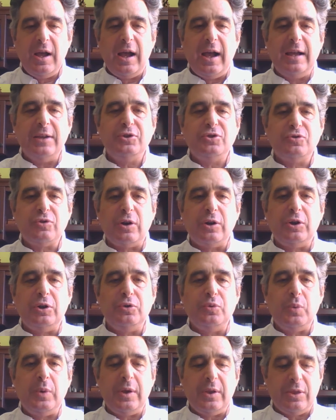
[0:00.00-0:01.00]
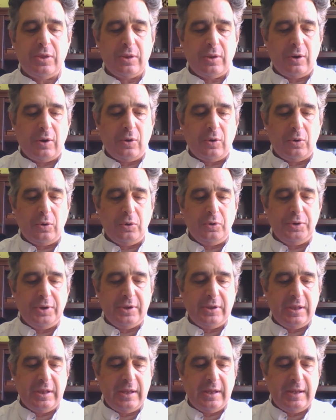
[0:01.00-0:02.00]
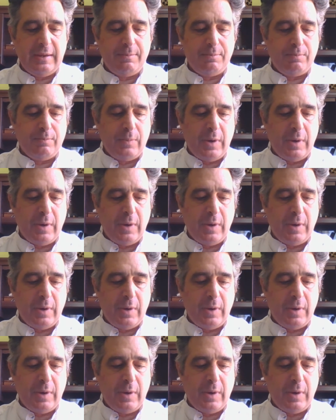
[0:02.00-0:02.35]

I struggled with holding the